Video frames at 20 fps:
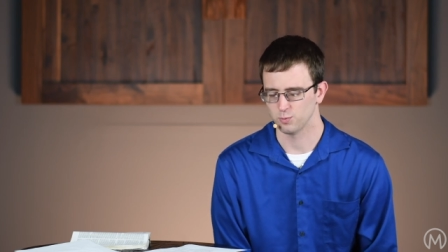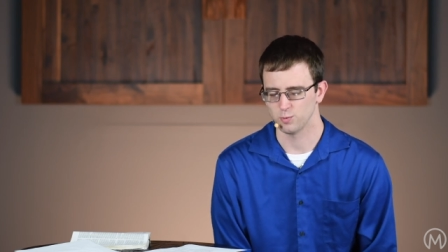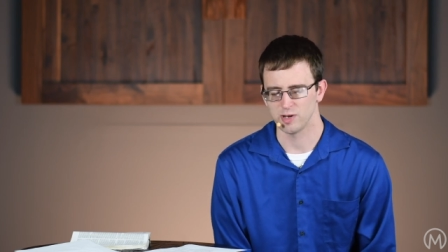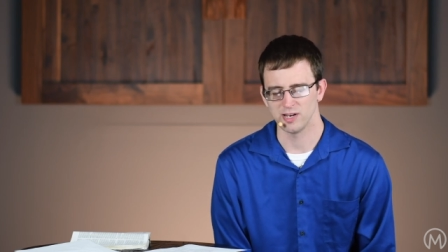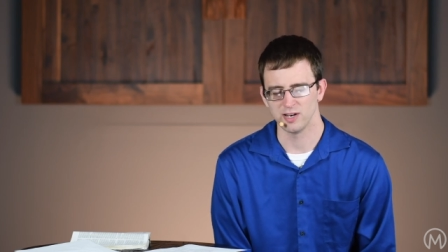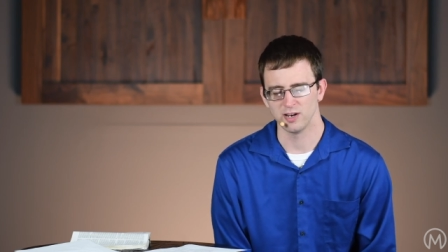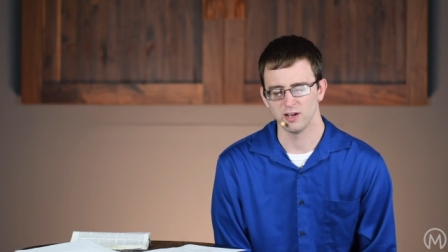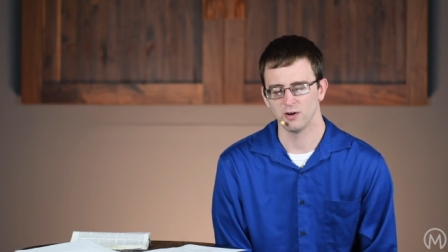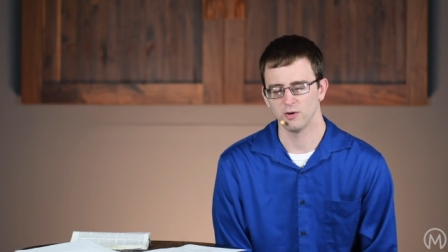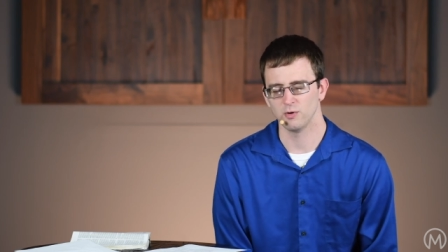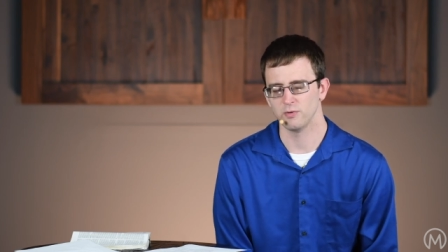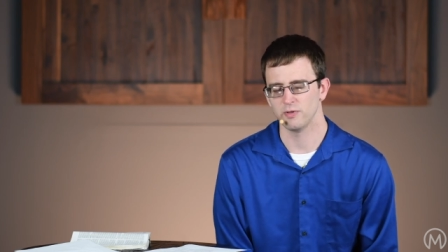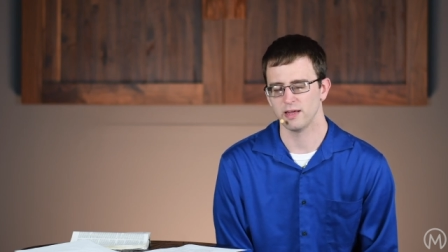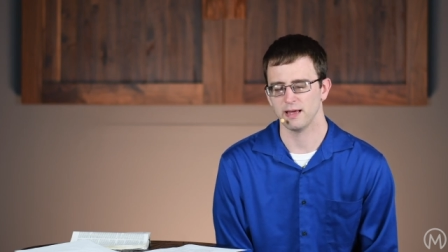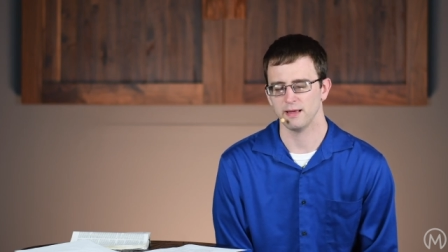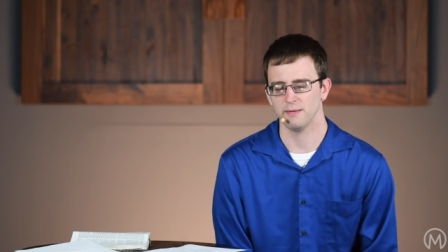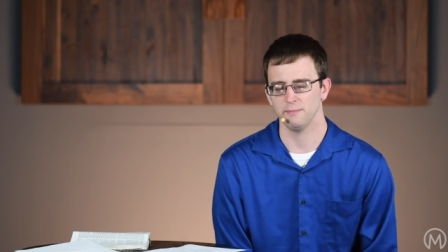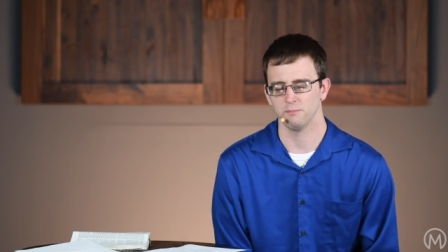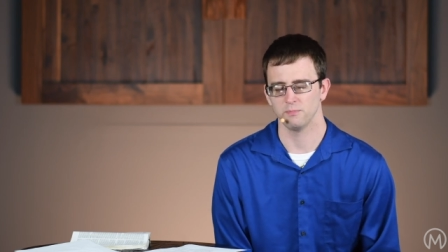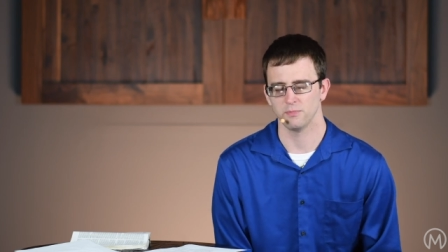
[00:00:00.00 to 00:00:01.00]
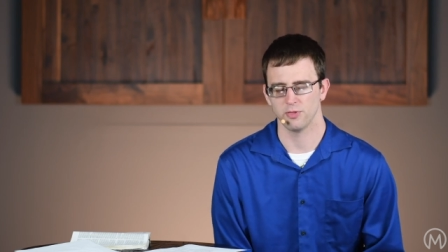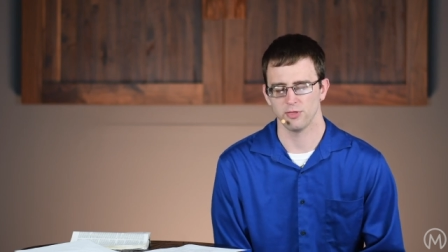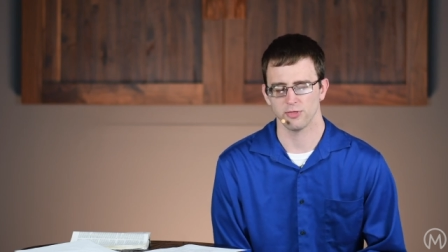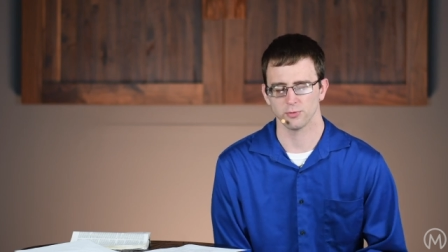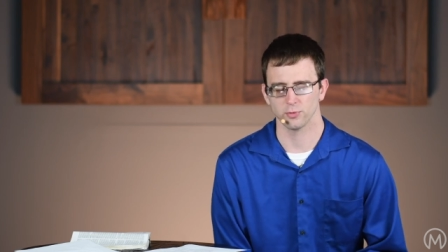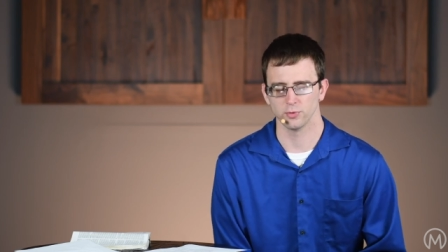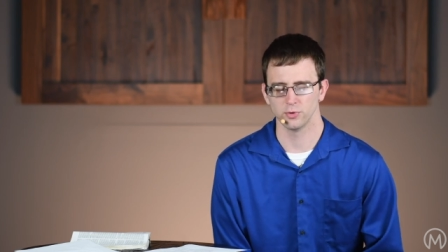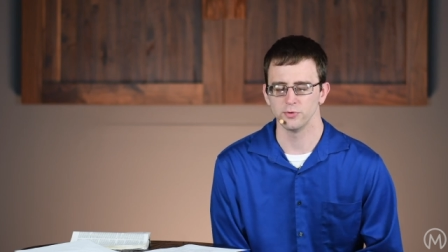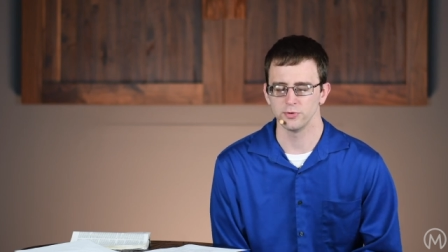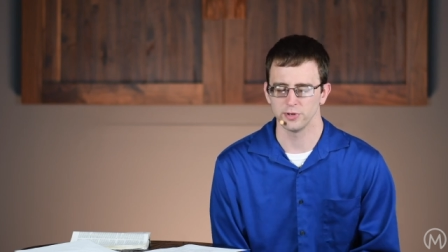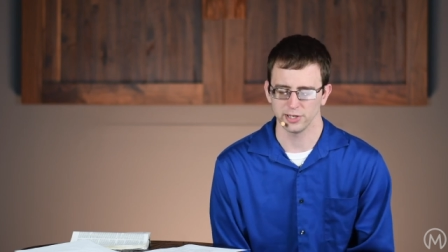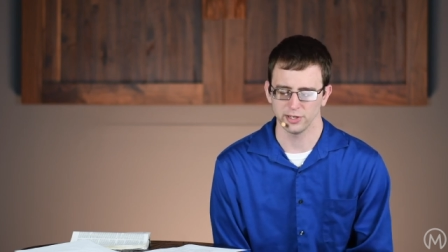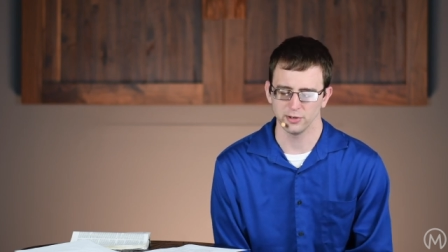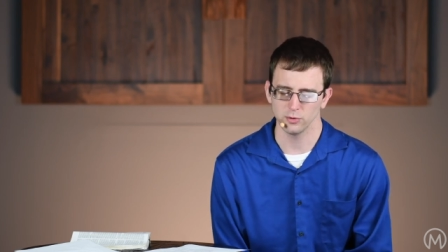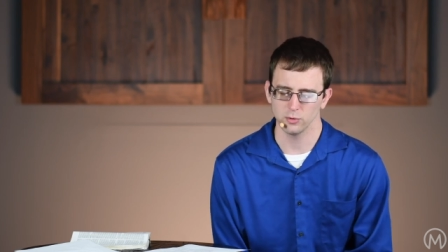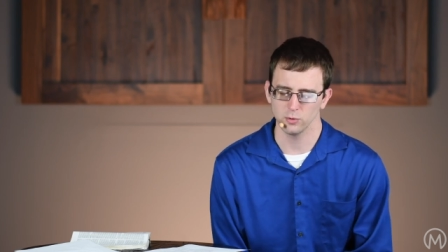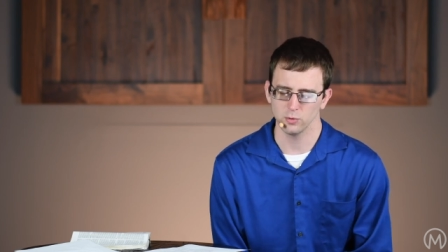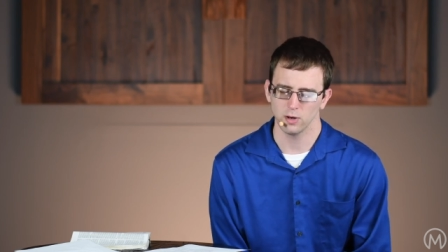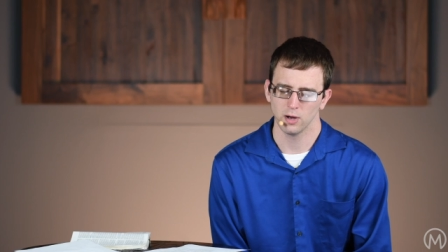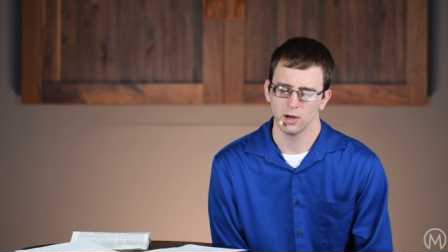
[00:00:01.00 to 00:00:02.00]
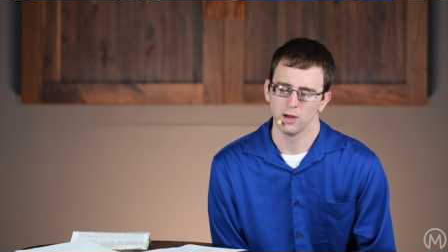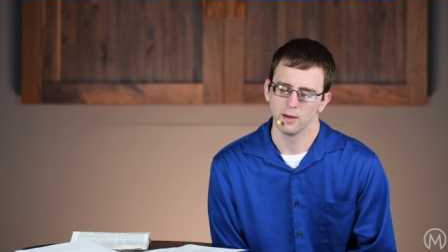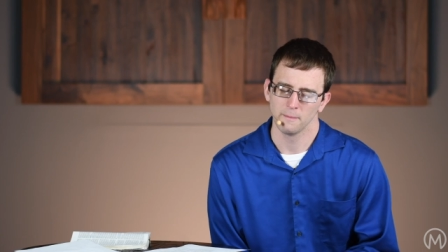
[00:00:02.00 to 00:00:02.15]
And we know that through you,